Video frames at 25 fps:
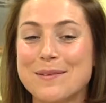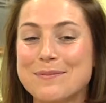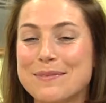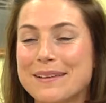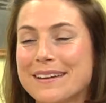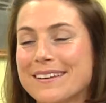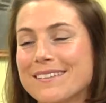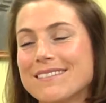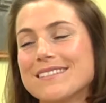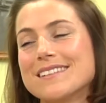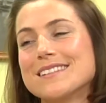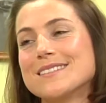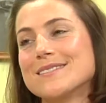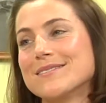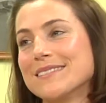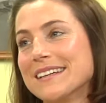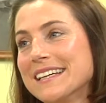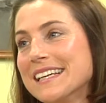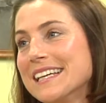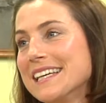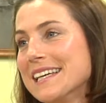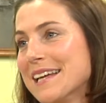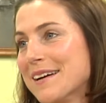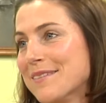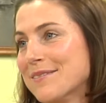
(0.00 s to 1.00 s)
but it was
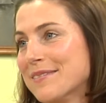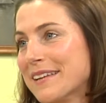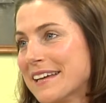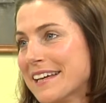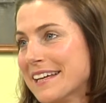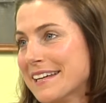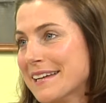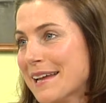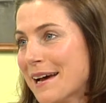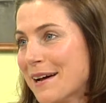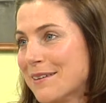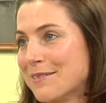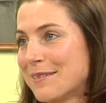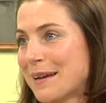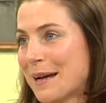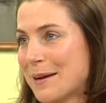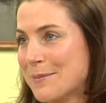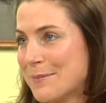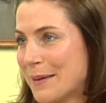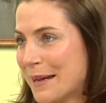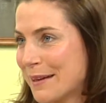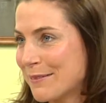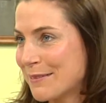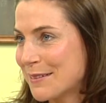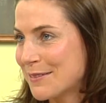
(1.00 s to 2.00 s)
really lovely, and now I've come
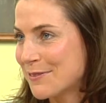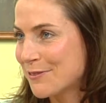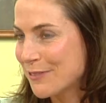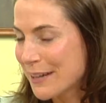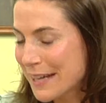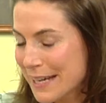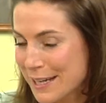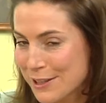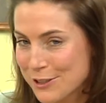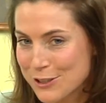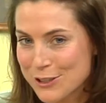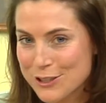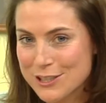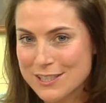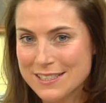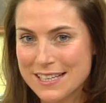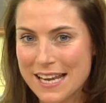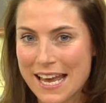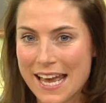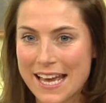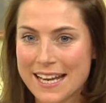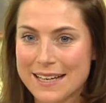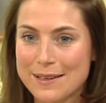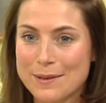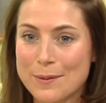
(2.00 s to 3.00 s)
back refreshed
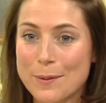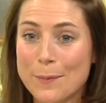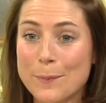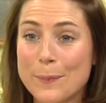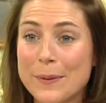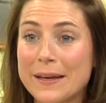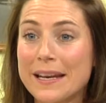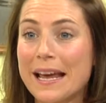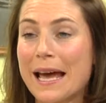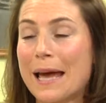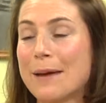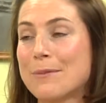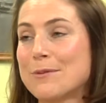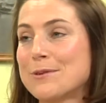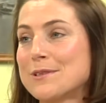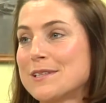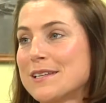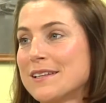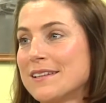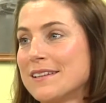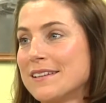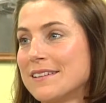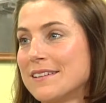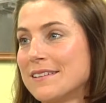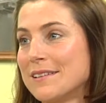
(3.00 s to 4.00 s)
and better able
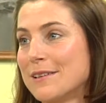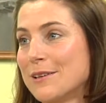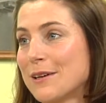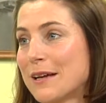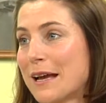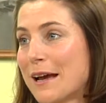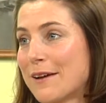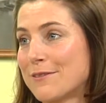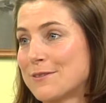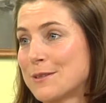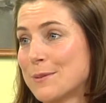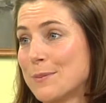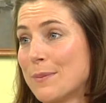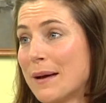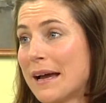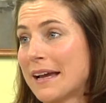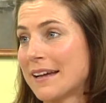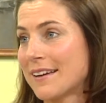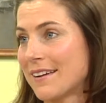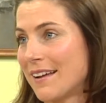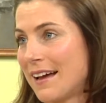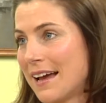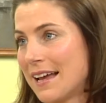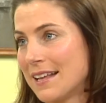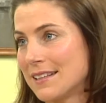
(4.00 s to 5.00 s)
to look after my
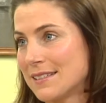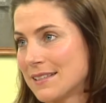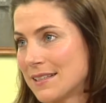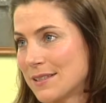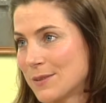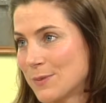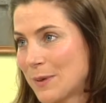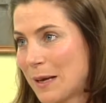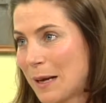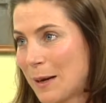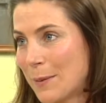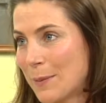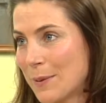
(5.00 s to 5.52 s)
clients as well,